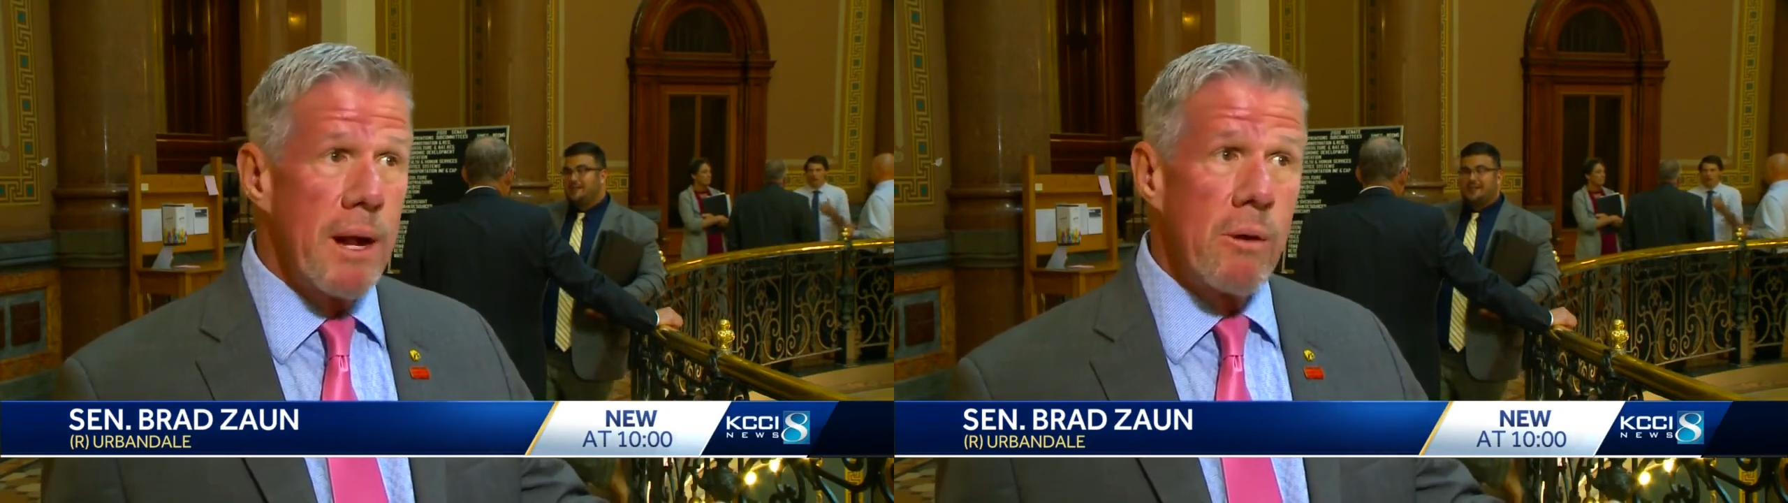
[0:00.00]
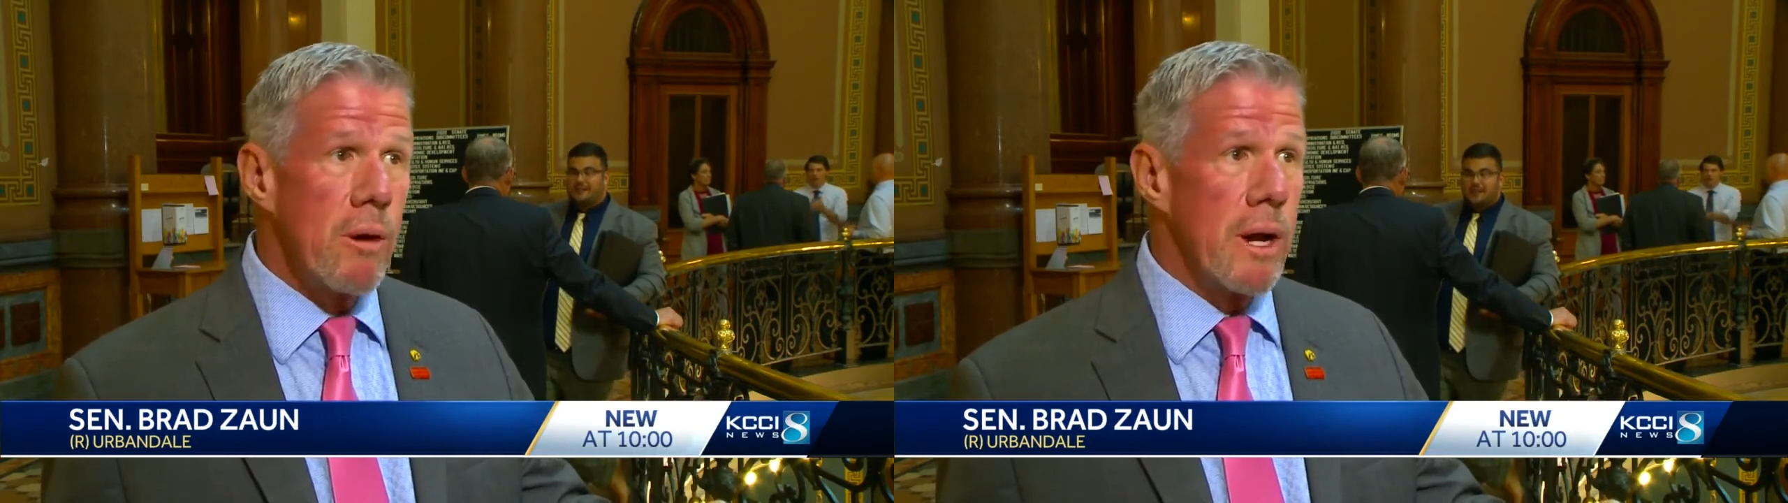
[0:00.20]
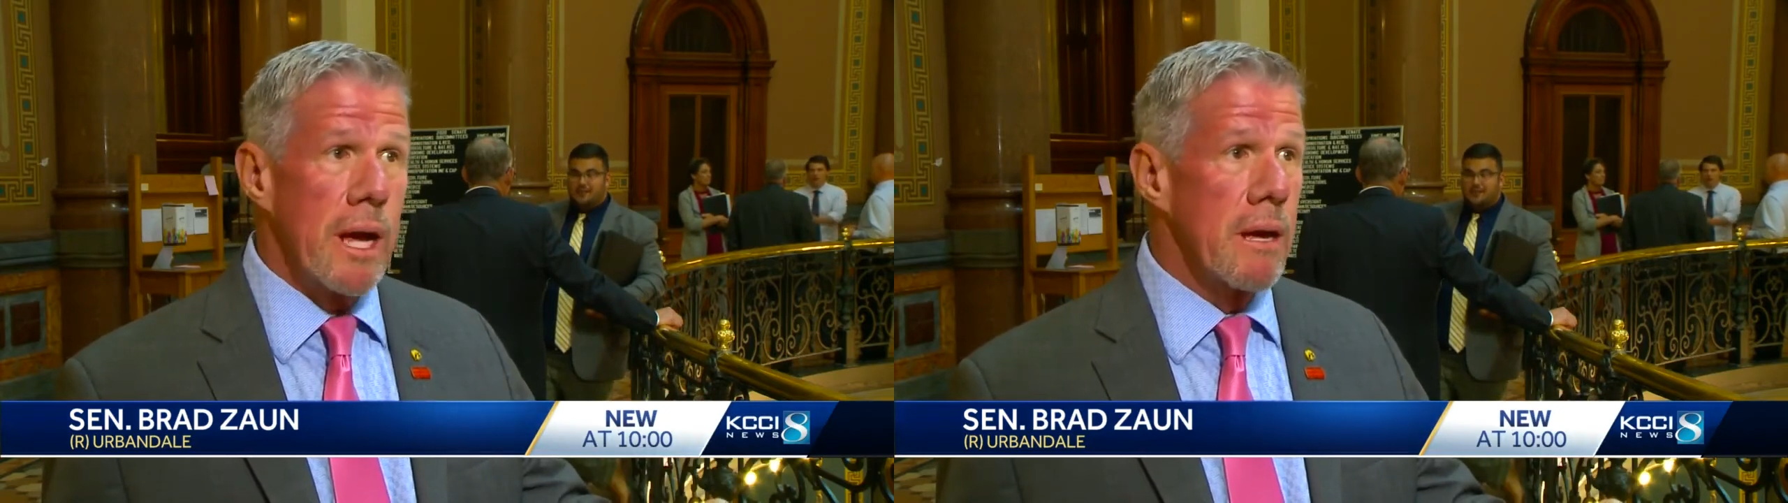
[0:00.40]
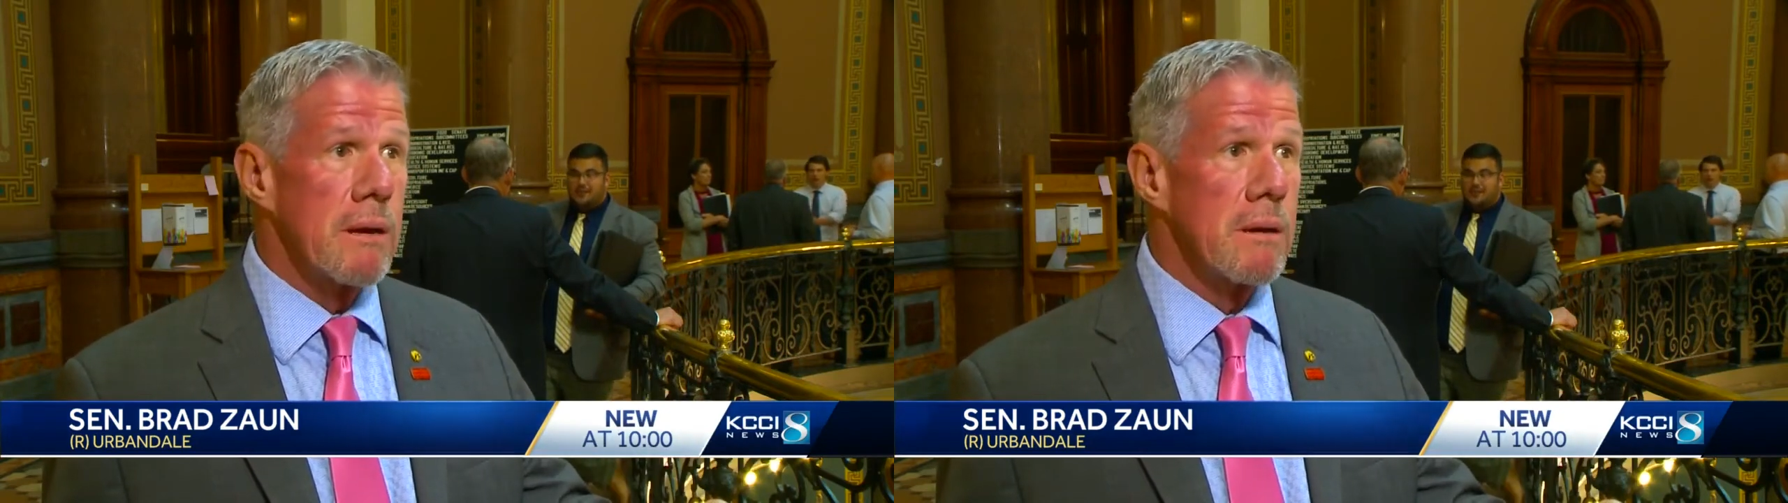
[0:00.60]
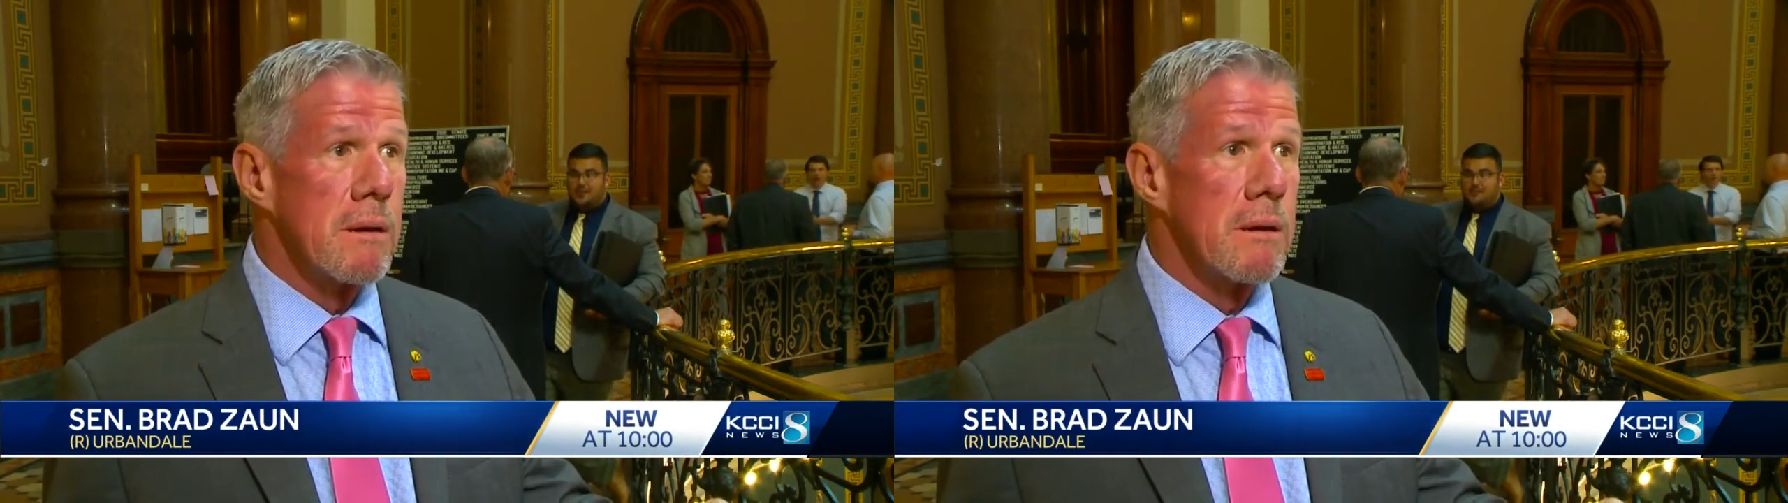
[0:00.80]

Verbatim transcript: minority.